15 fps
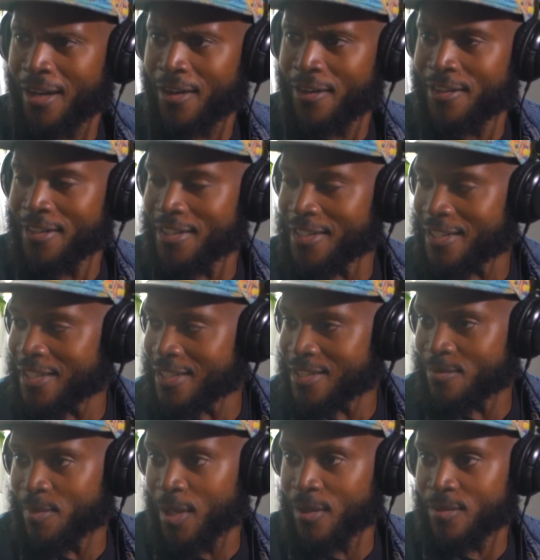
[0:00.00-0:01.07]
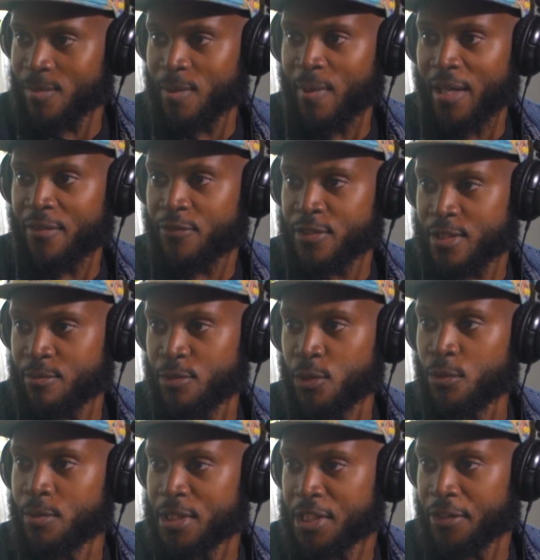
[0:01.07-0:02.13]
early, niggas. We waiting for some new
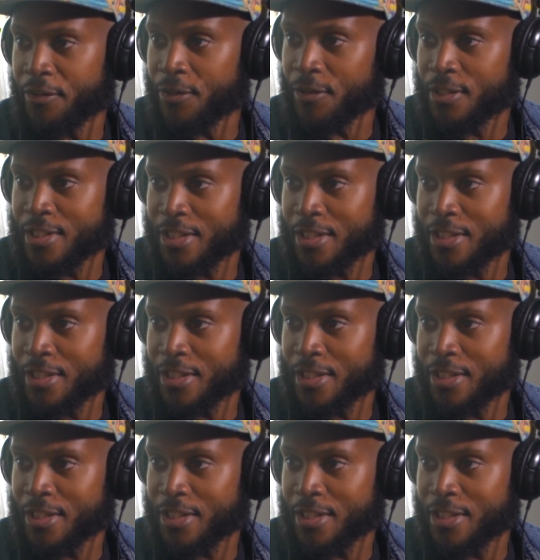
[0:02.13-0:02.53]
material because